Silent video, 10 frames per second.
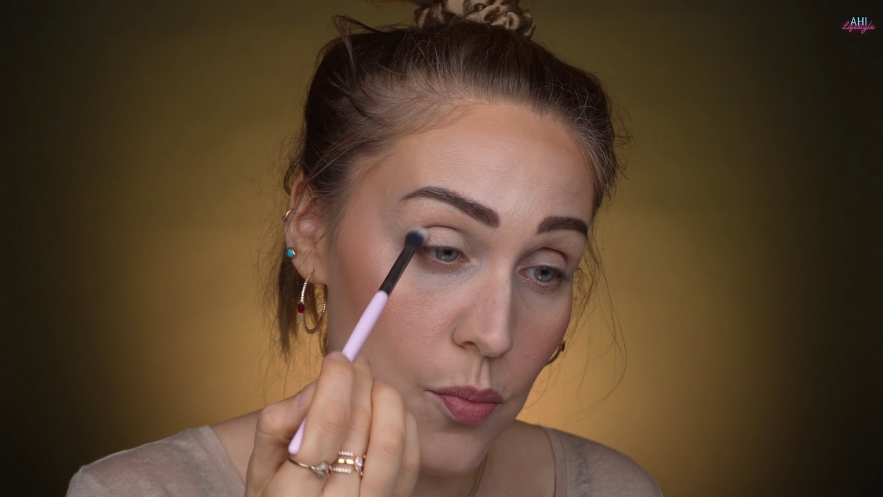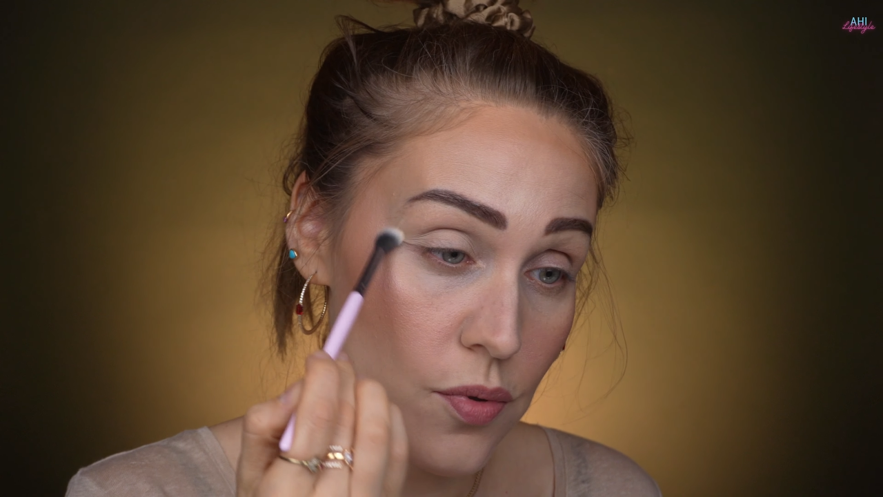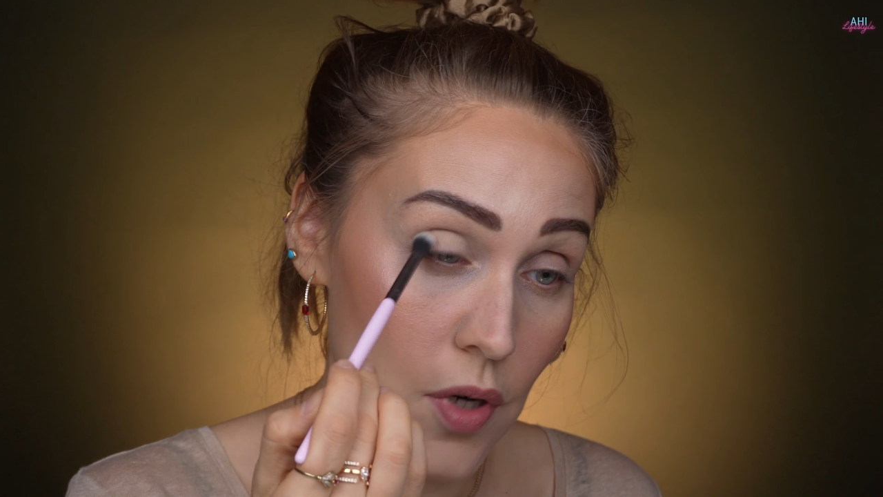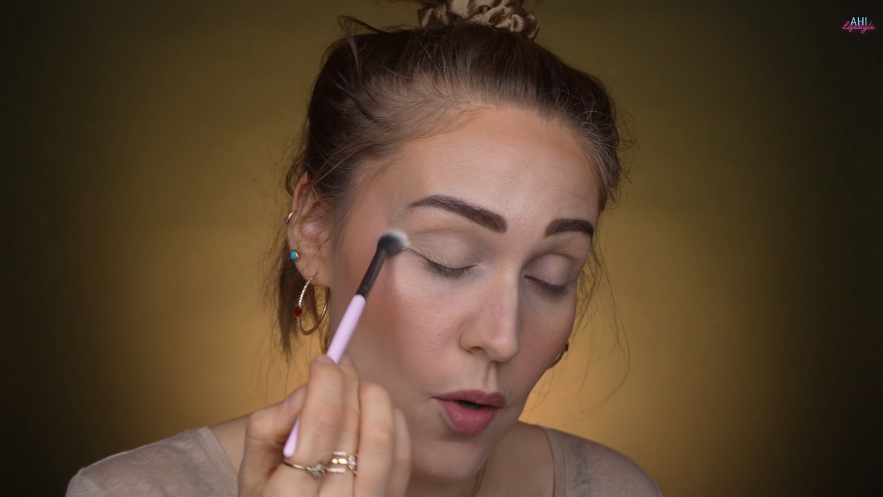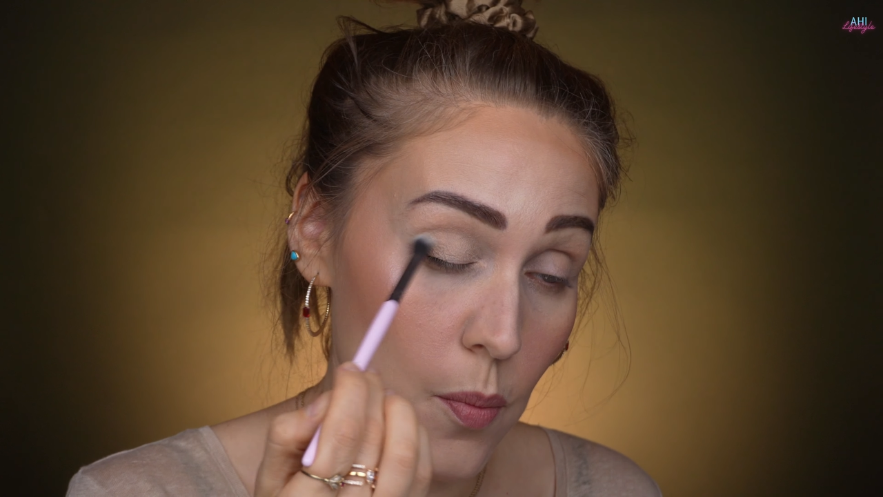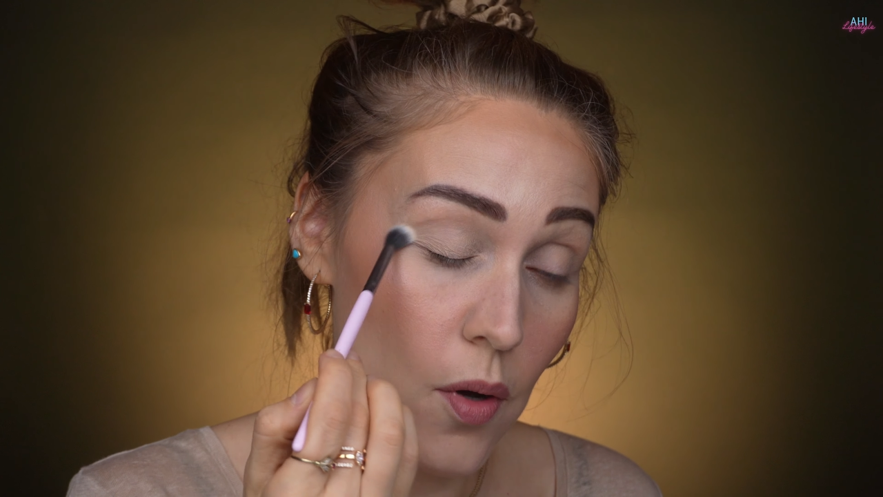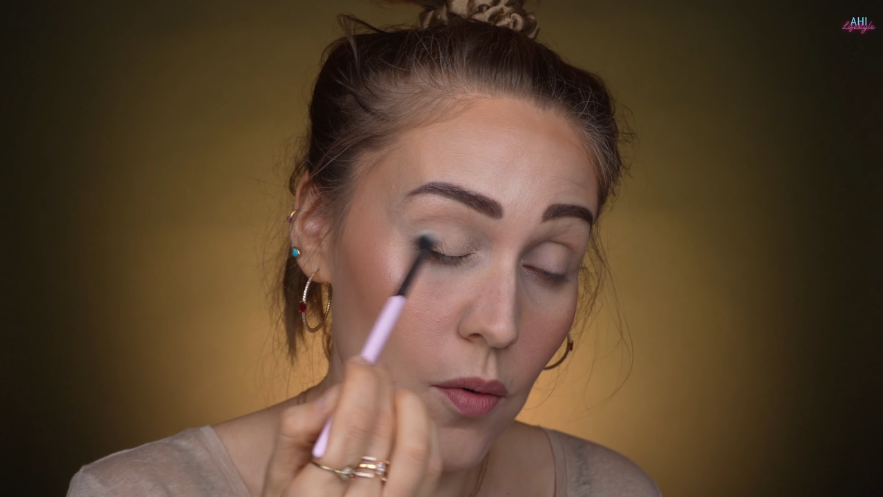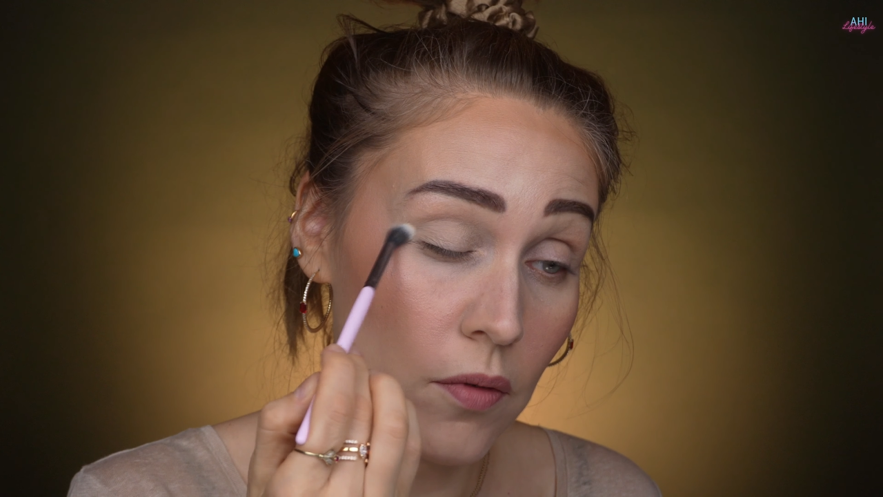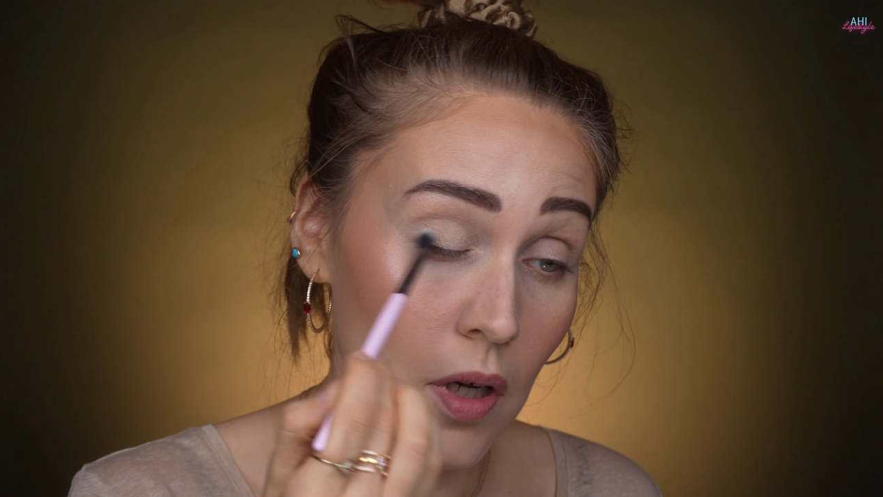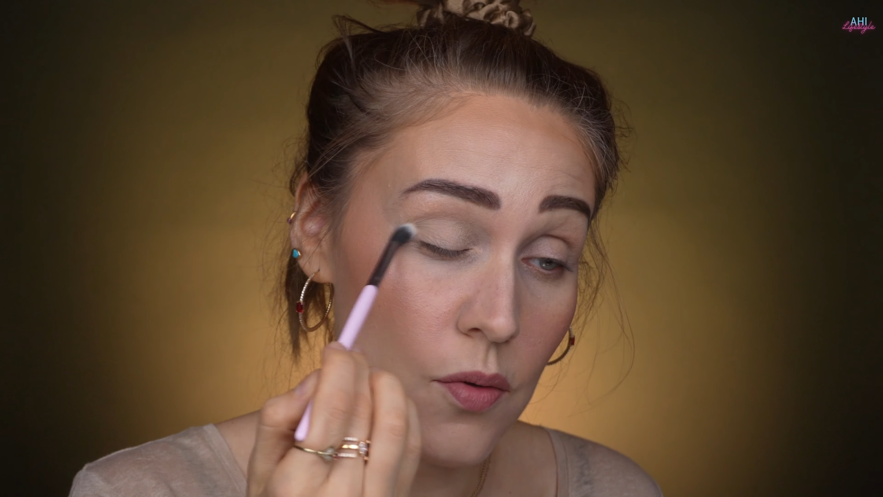brow
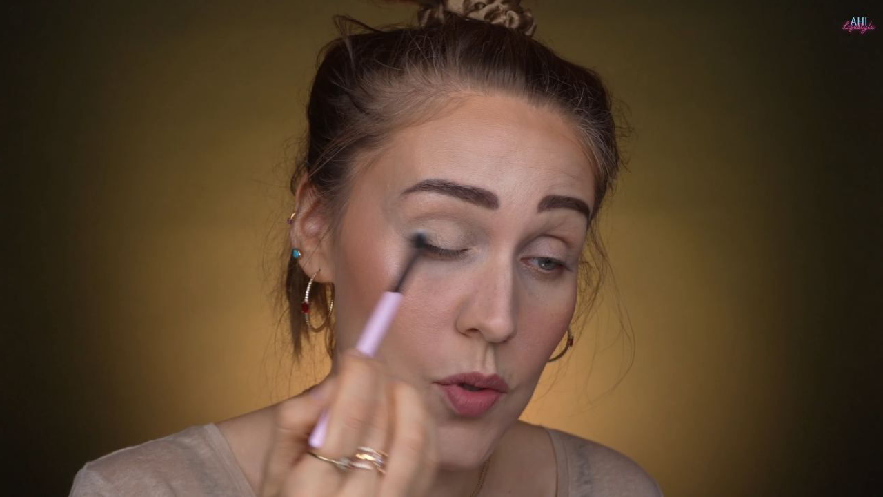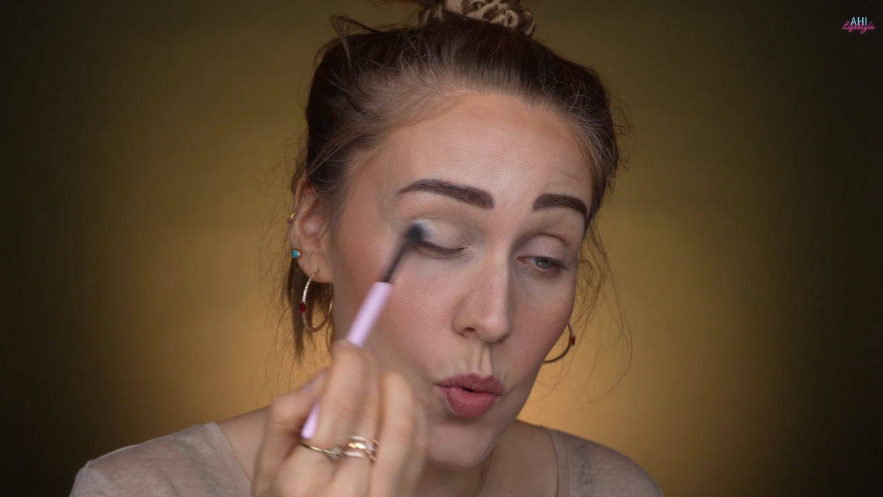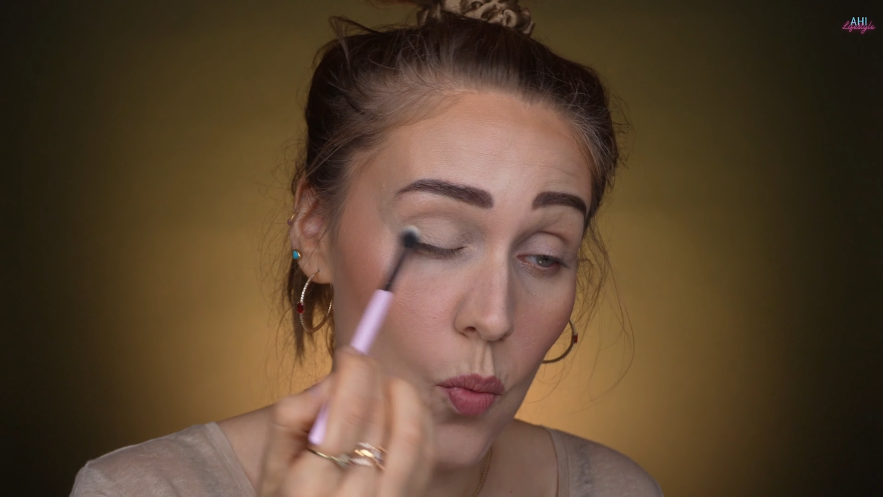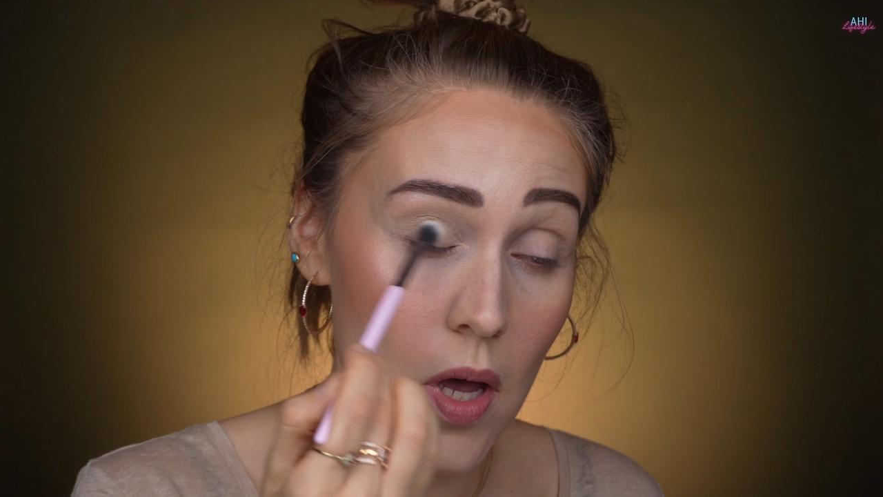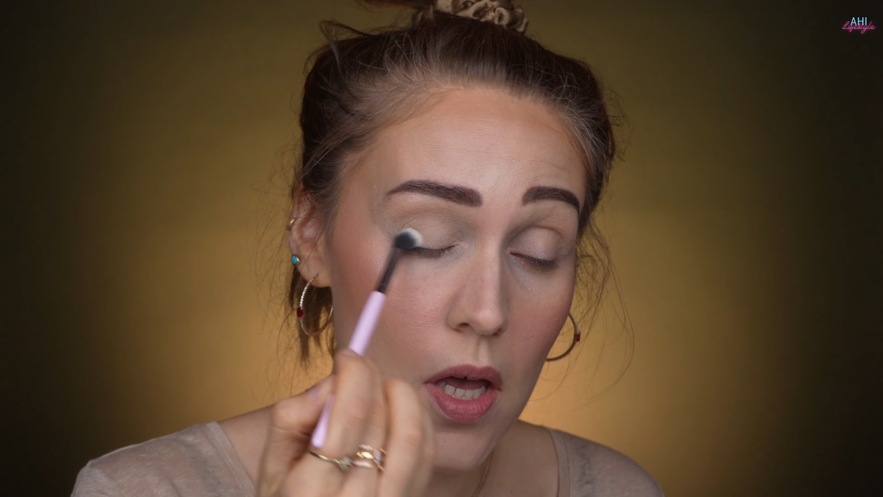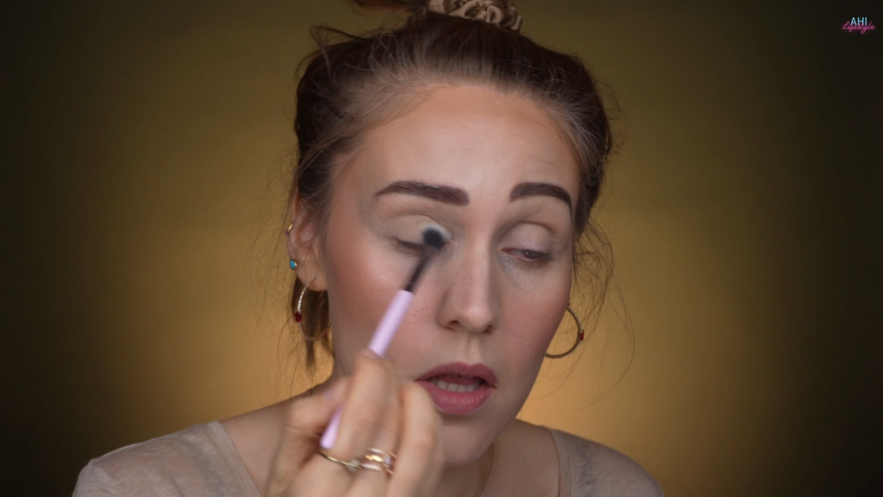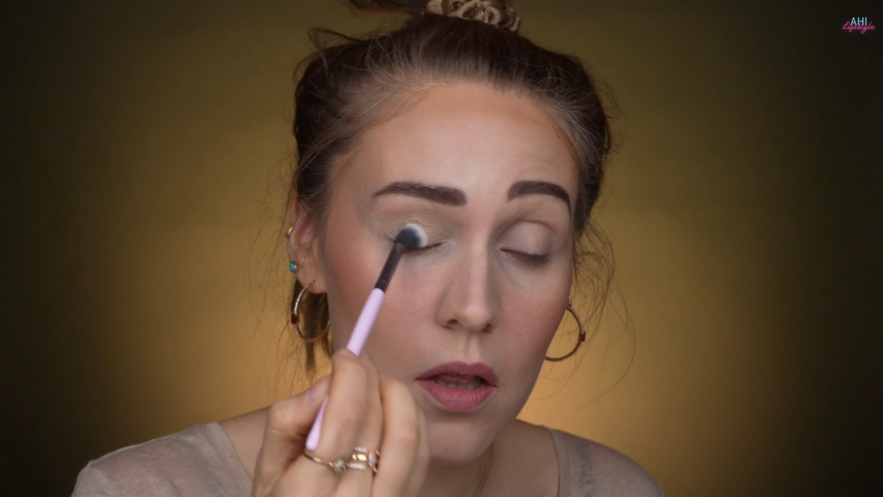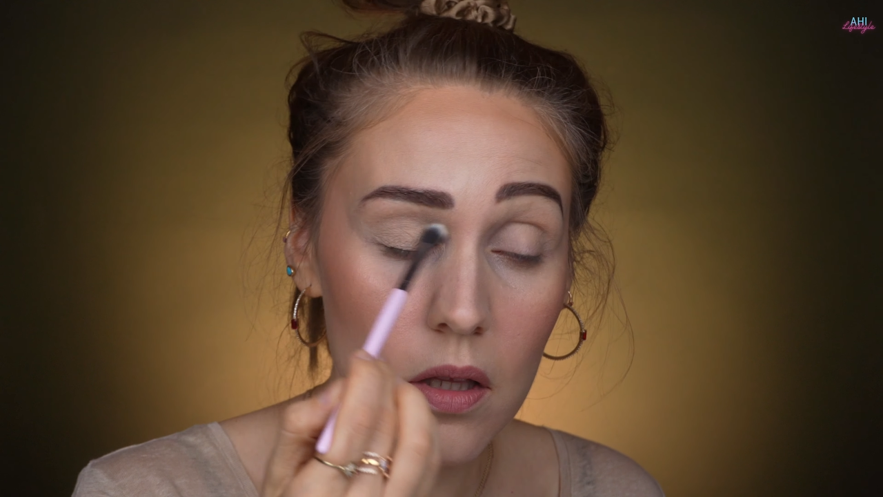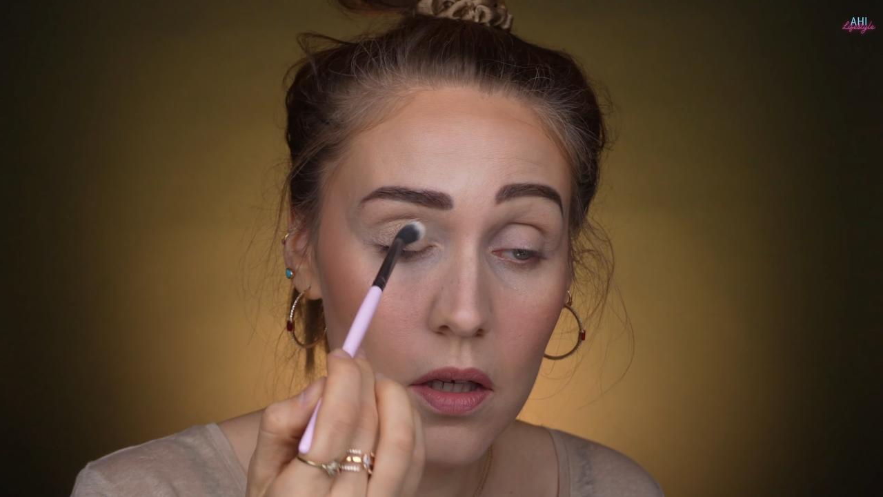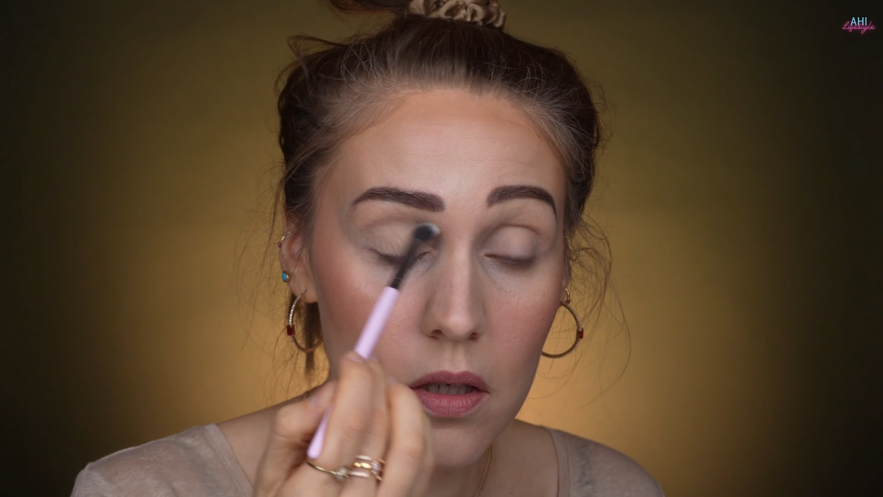bone as
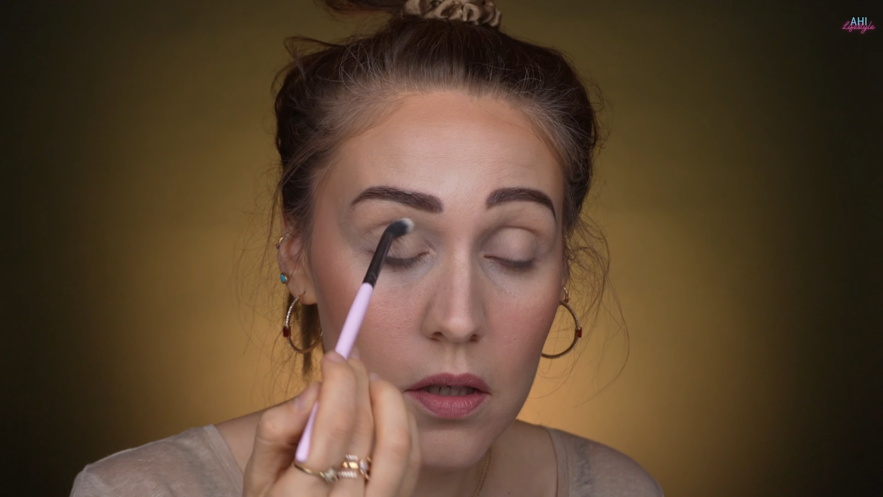well.